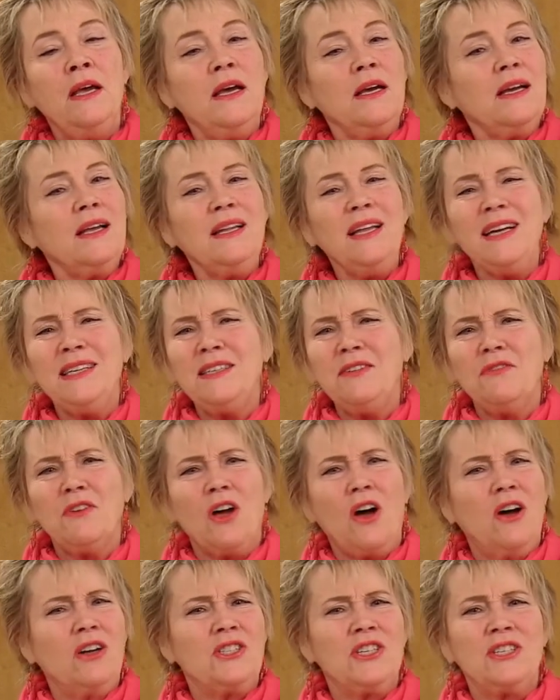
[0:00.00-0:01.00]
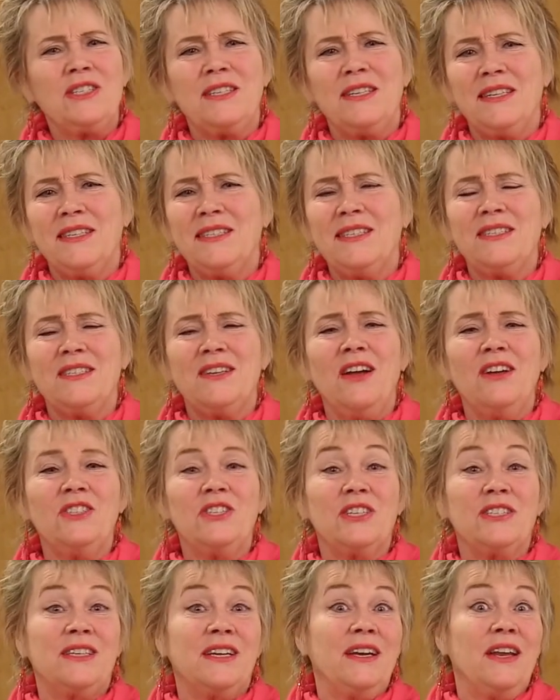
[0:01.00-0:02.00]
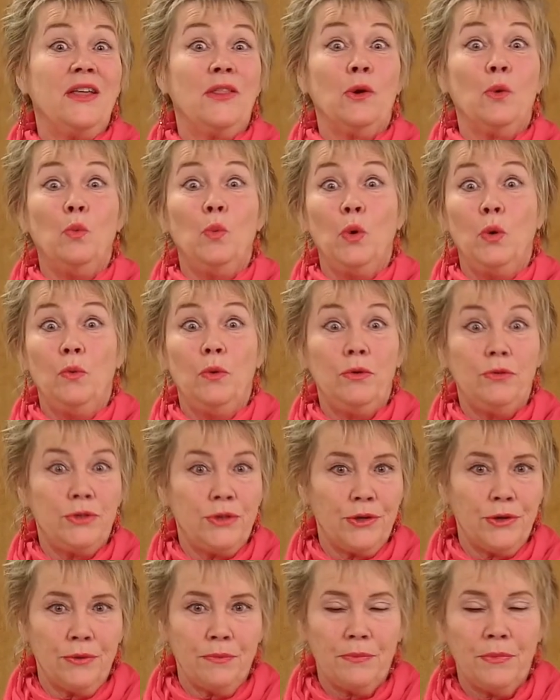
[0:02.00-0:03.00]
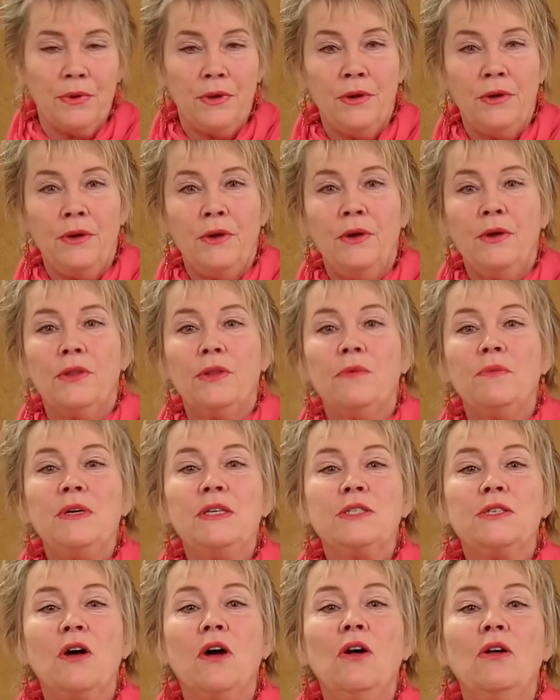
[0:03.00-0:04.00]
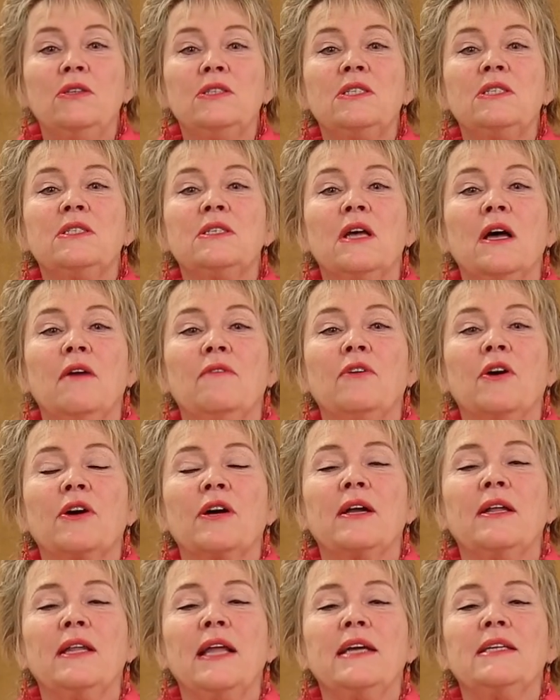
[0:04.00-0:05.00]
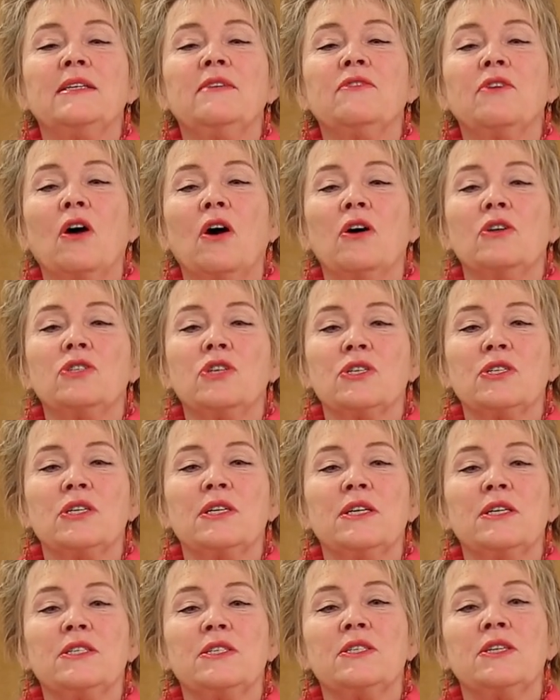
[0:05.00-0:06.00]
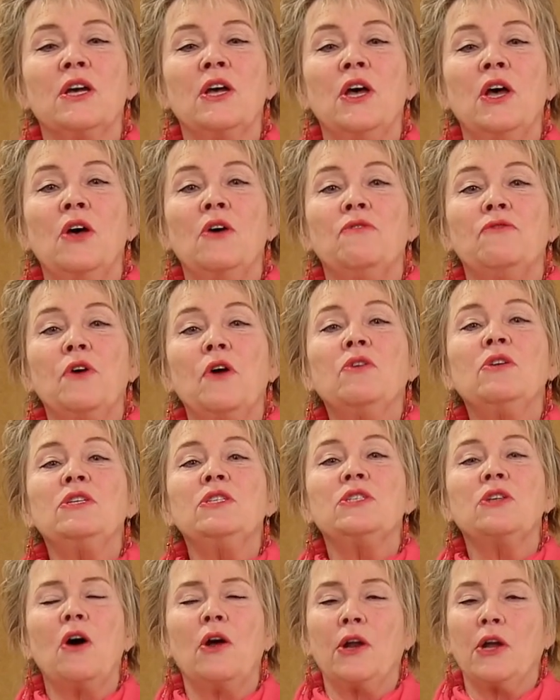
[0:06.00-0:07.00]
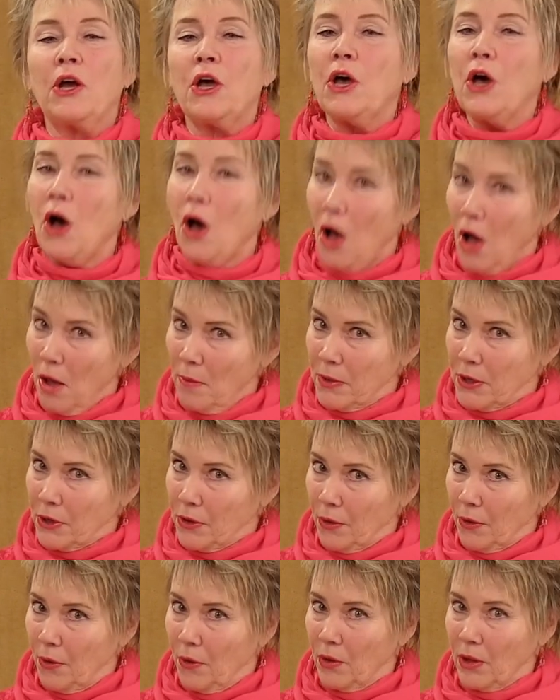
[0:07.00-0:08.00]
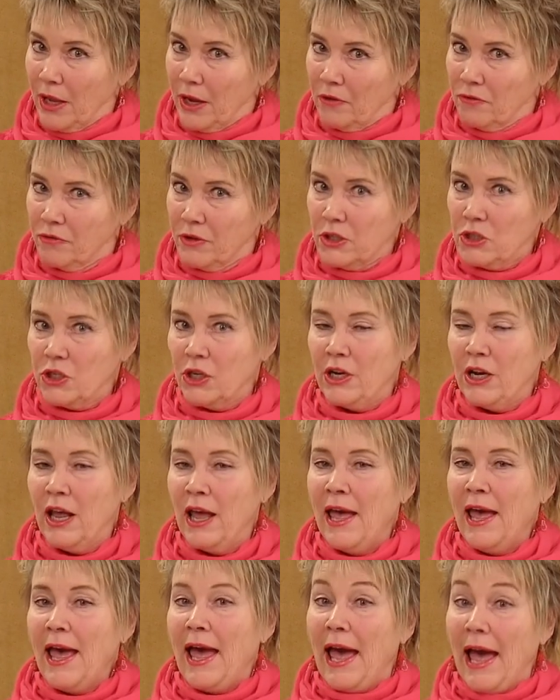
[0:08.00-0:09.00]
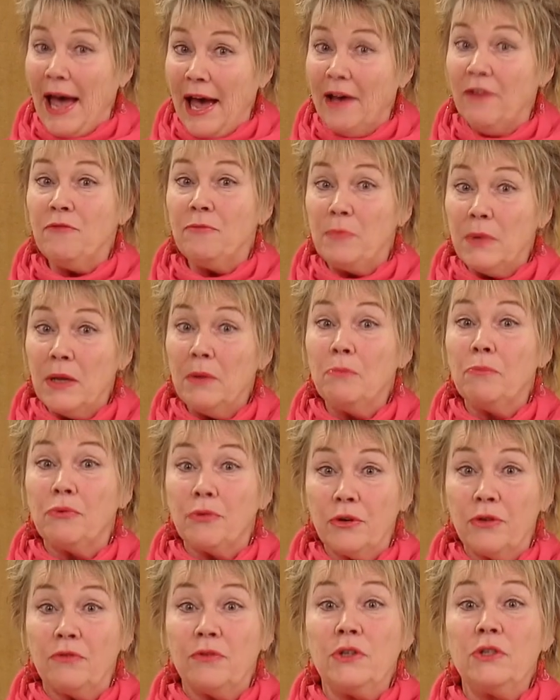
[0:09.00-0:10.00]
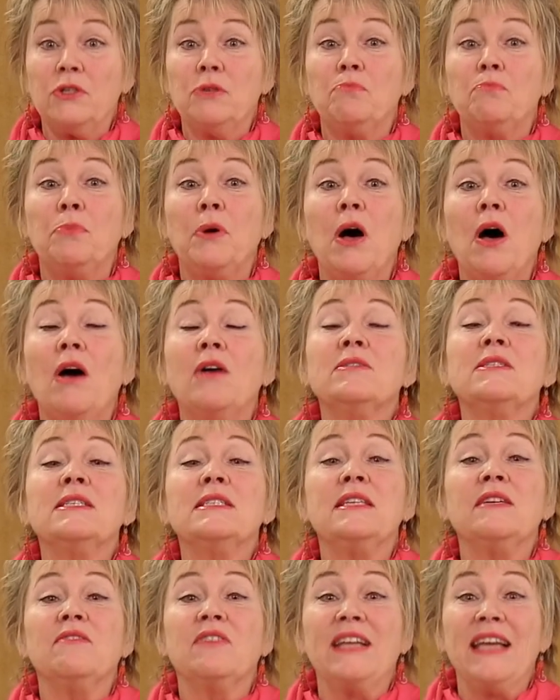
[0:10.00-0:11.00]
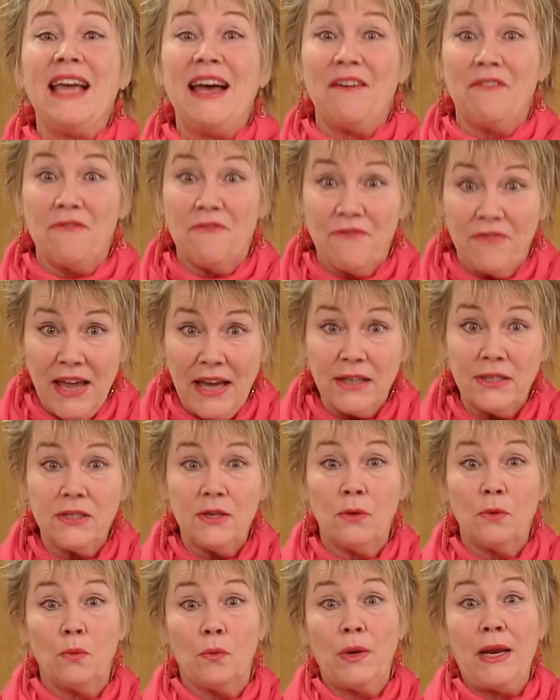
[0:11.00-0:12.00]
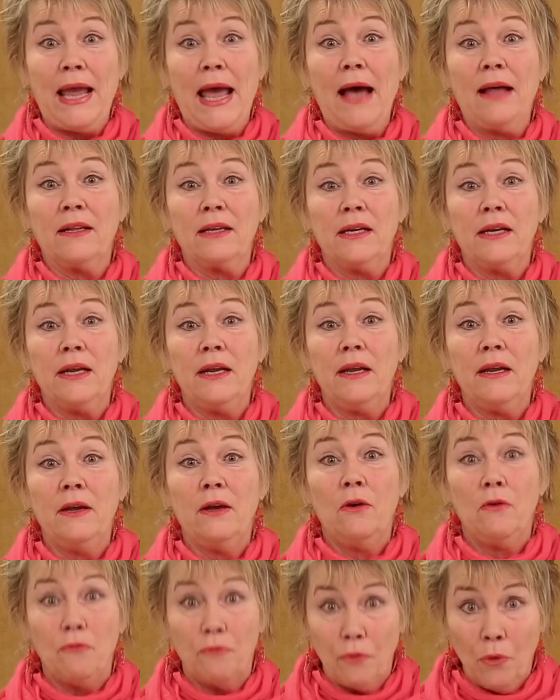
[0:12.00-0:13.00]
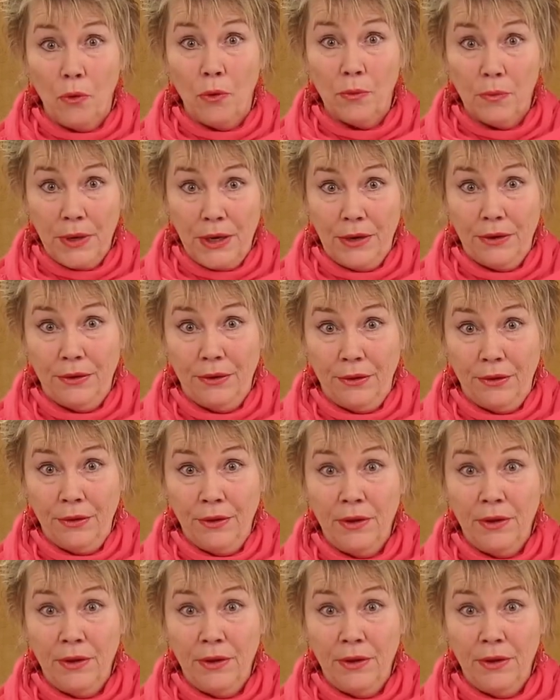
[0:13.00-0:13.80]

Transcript: Collective consciousness is not just another woo-woo term. The results of our collective consciousness focused on a common goal and vision have been proven to positively affect reality, for real.